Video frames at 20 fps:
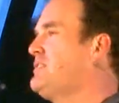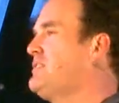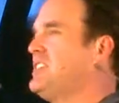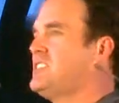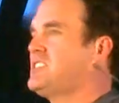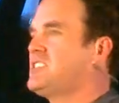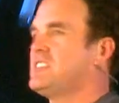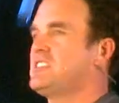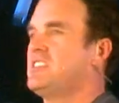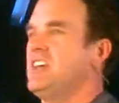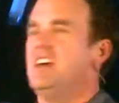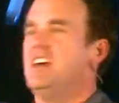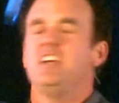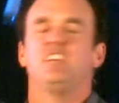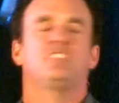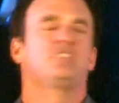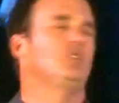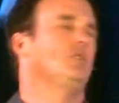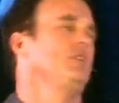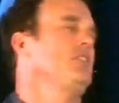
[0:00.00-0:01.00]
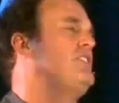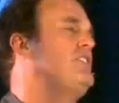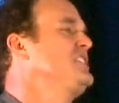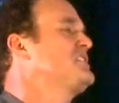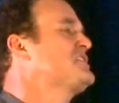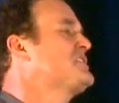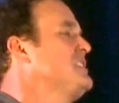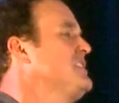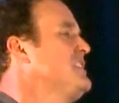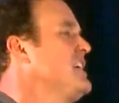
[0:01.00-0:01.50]
This is He's doing
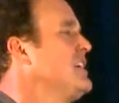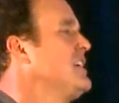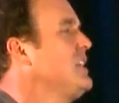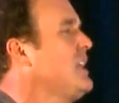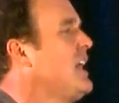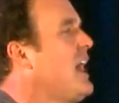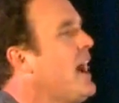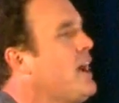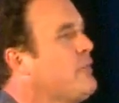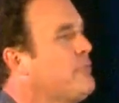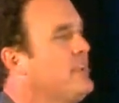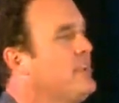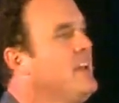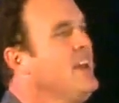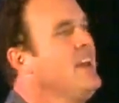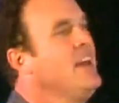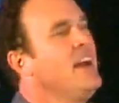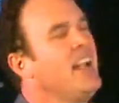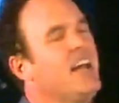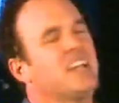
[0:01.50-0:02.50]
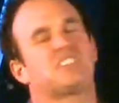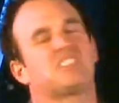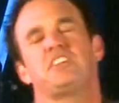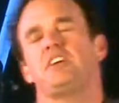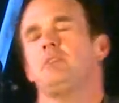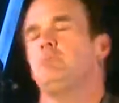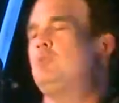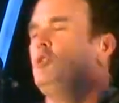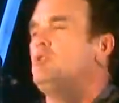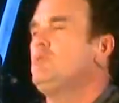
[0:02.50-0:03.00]
this in their life, and, and I see
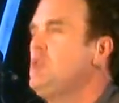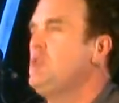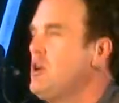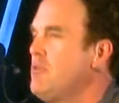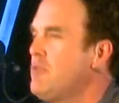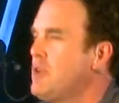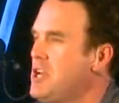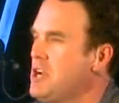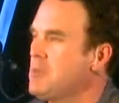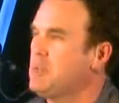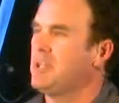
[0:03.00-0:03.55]
him moving over here.